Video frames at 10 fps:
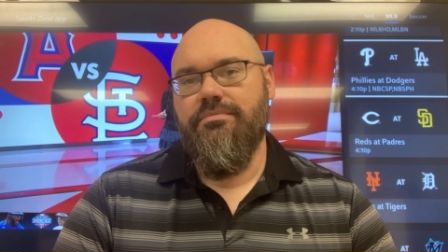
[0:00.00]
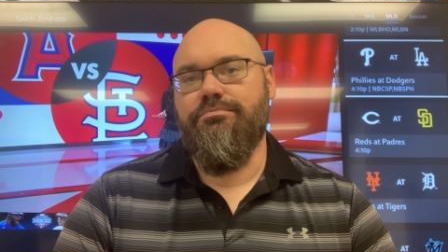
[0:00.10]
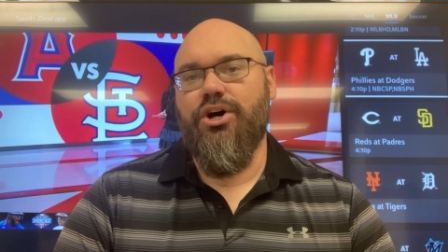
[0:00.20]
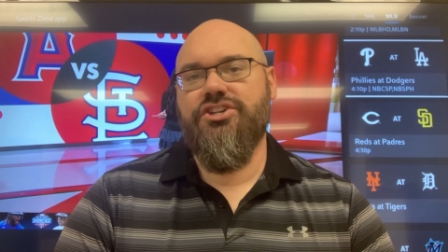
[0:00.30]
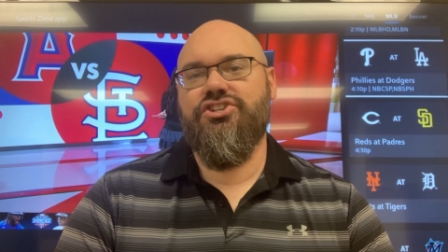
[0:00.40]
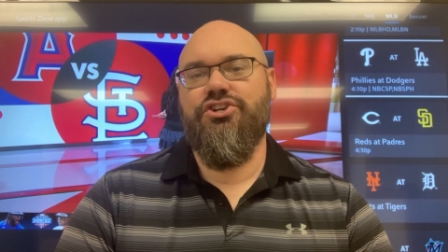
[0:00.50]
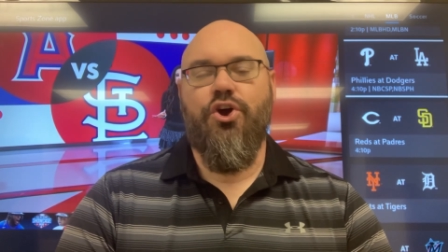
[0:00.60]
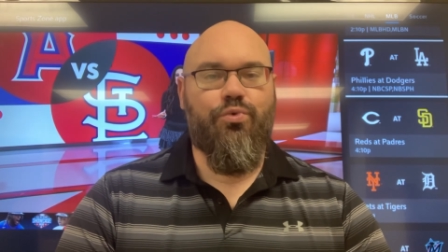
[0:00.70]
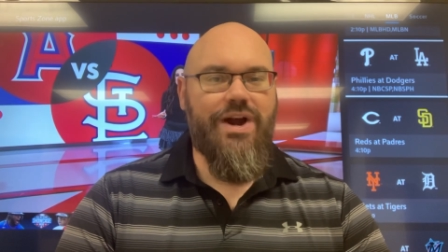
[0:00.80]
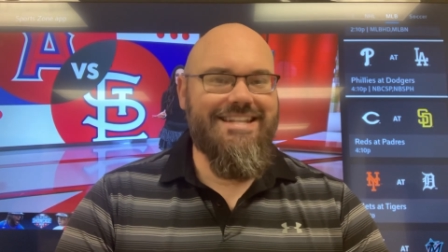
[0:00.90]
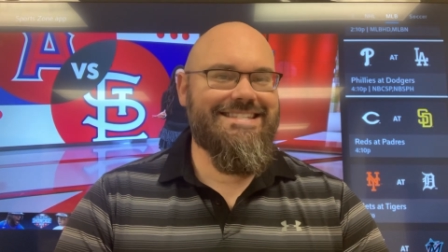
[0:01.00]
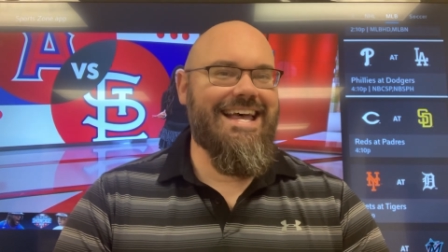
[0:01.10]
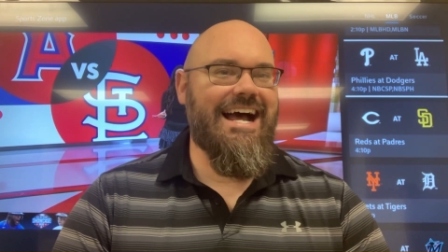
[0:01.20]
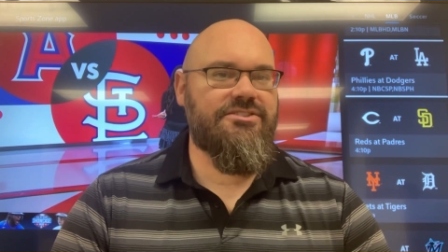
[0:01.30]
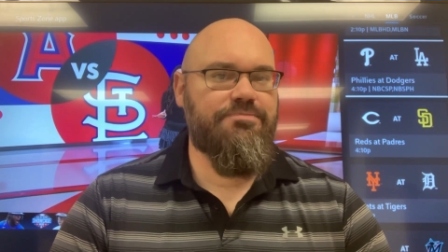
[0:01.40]
Boston Red
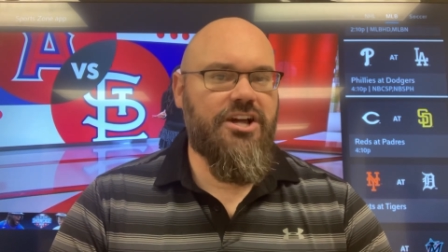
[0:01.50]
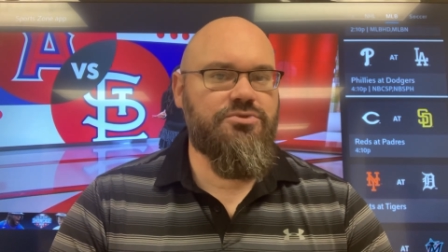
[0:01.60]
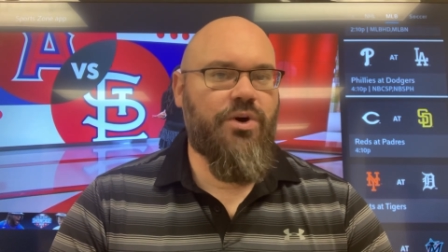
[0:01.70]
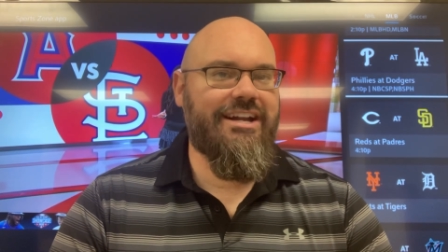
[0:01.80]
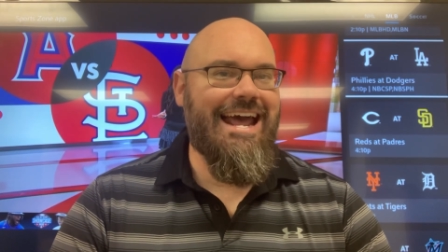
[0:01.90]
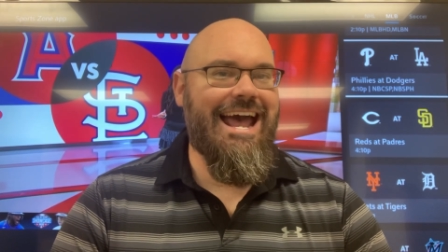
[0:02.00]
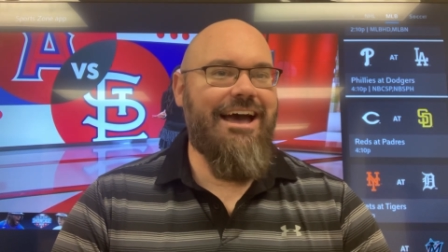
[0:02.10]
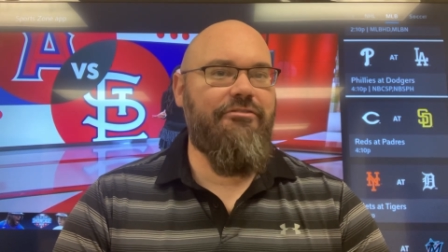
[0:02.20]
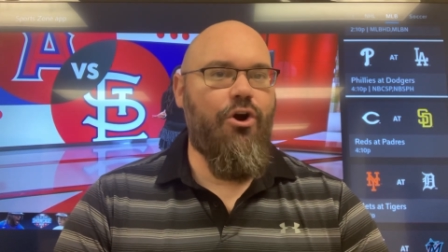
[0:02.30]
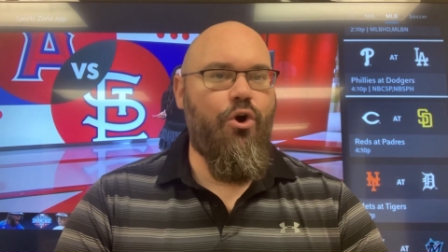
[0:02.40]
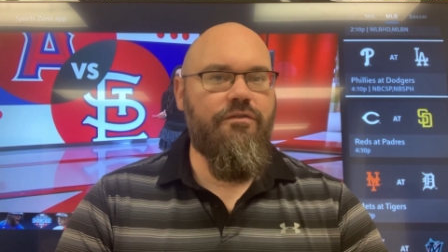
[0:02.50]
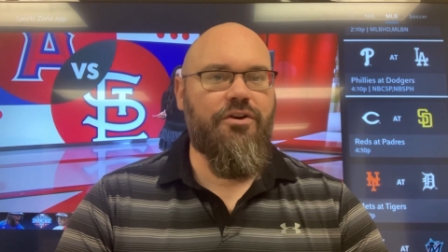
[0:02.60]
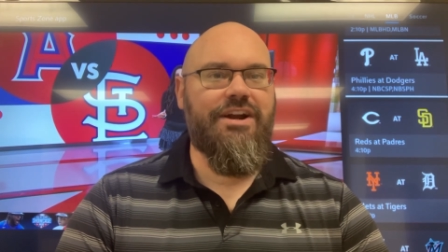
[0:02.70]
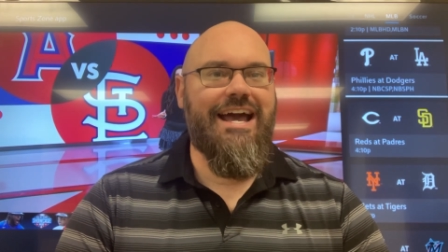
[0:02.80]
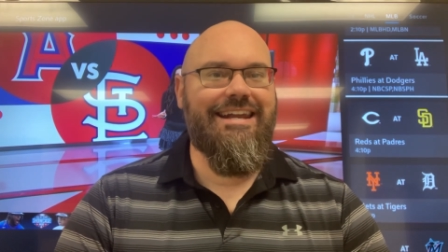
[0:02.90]
Sox plus one and a half,
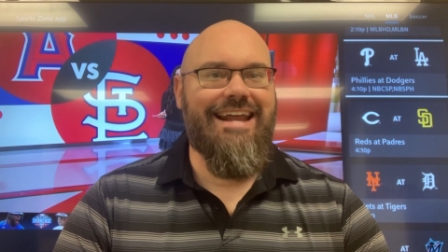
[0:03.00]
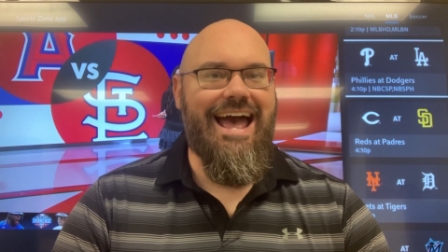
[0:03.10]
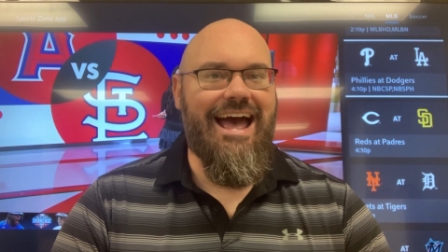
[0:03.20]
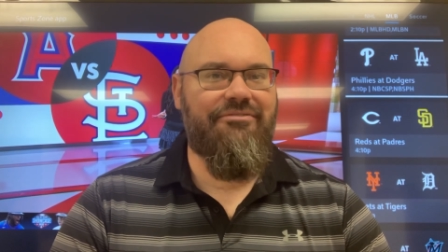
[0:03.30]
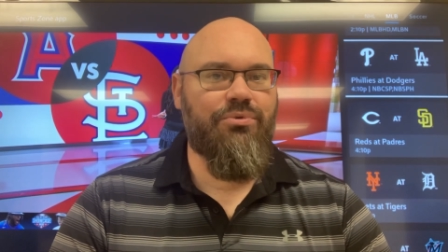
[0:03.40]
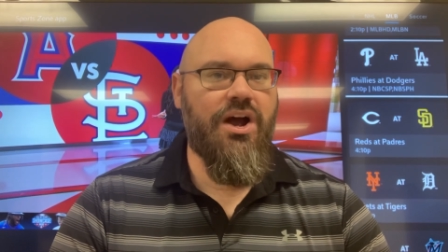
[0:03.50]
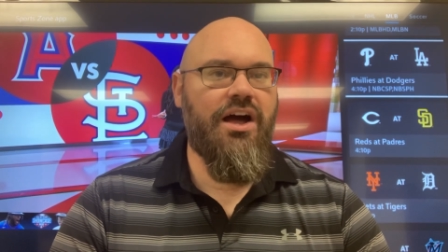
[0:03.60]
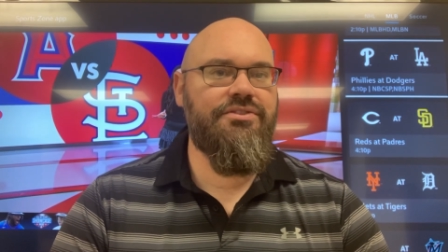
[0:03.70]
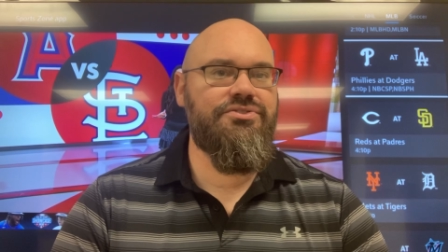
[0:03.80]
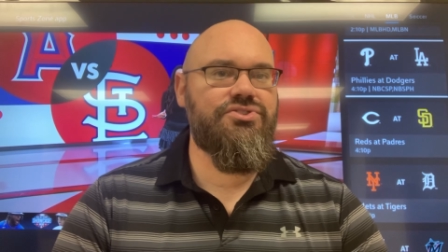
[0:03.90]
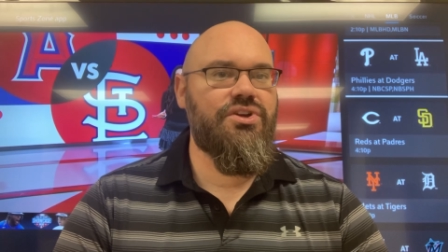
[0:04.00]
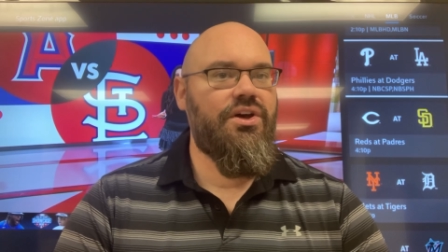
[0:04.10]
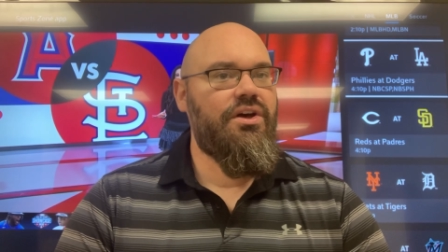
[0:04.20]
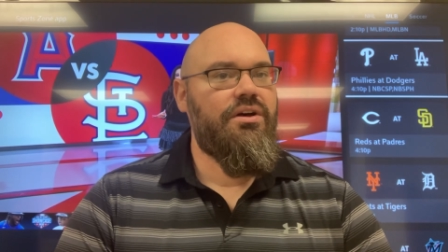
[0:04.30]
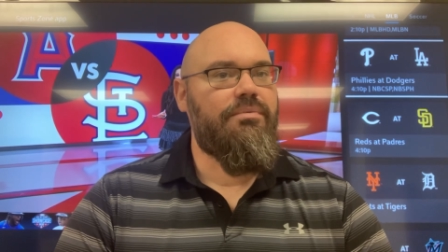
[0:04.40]
over nine and a half runs.
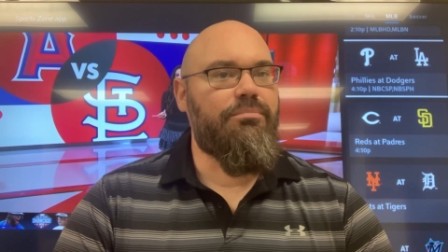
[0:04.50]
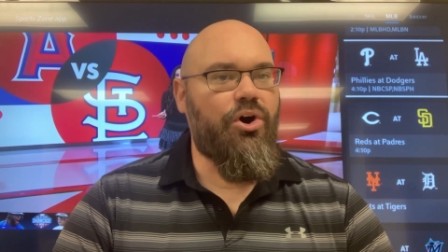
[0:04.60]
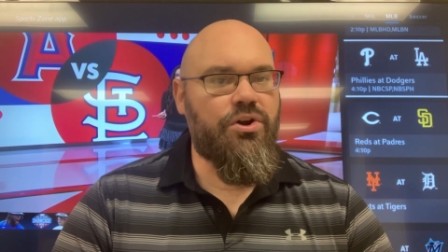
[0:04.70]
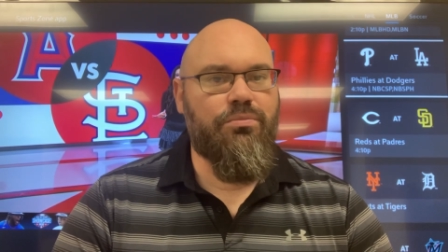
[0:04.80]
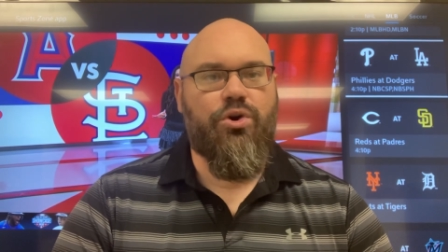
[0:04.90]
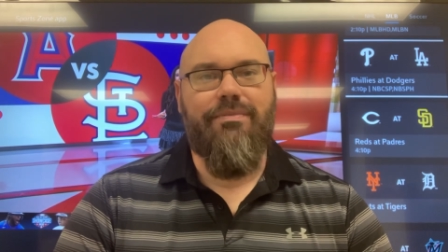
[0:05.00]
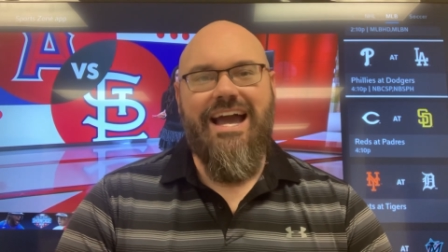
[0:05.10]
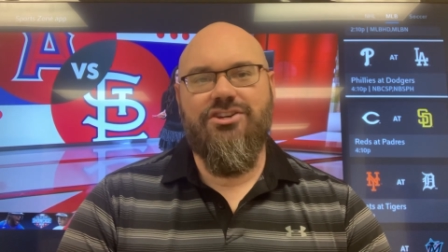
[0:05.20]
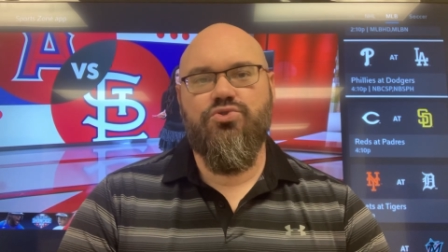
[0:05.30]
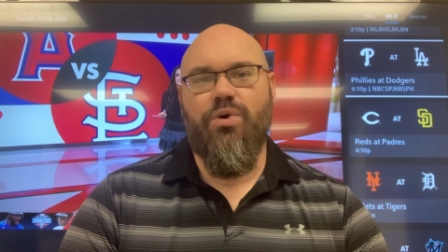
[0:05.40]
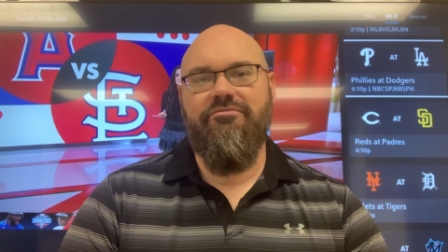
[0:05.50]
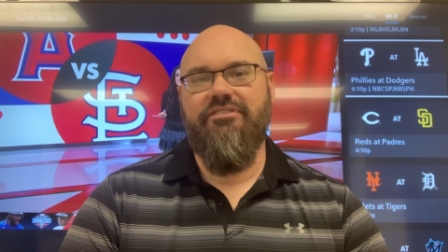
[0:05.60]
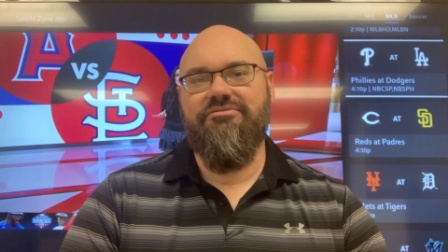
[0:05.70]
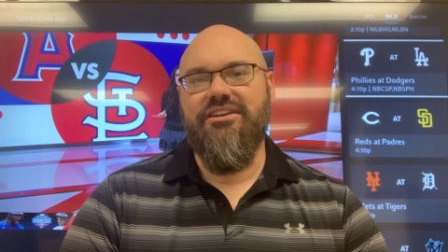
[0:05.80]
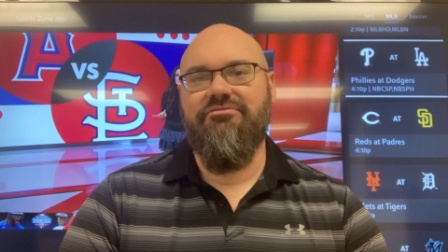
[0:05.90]
Baltimore minus
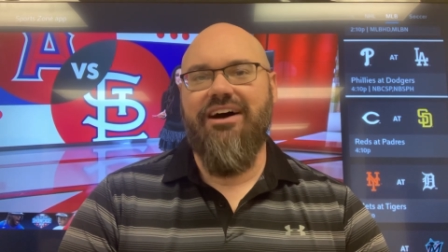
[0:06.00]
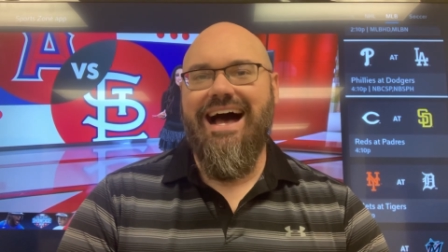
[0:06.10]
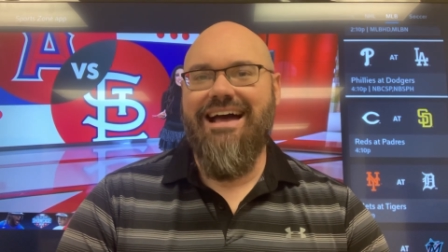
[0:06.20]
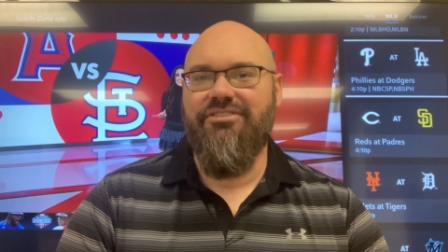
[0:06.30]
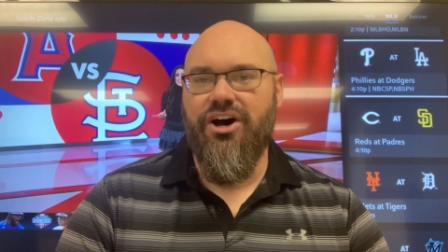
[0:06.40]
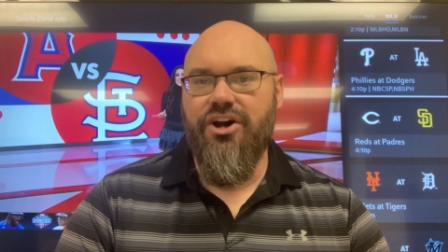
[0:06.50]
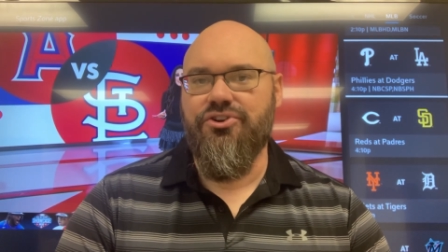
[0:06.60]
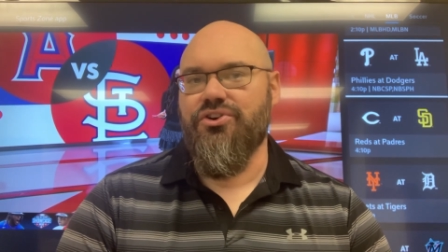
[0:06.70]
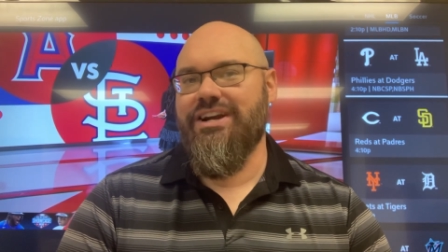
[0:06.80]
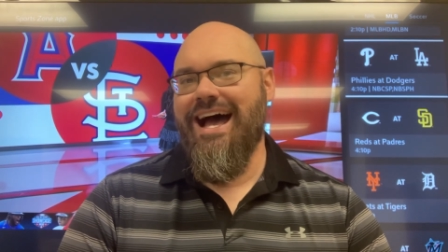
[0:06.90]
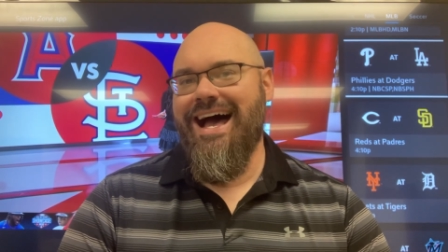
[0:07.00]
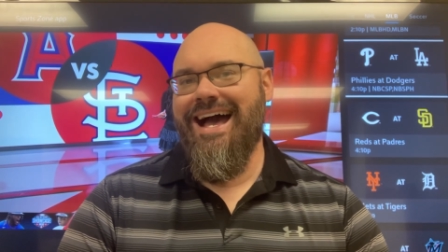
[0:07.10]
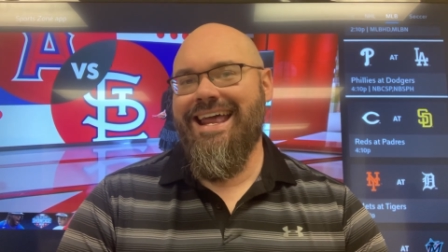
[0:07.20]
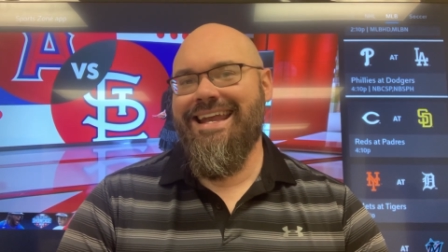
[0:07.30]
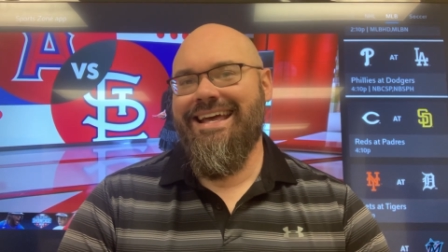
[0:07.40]
155, under
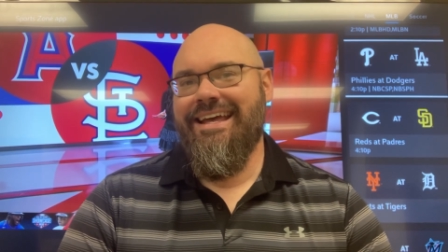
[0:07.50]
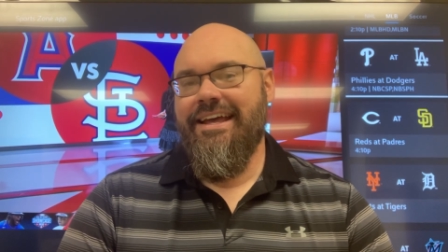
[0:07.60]
nine.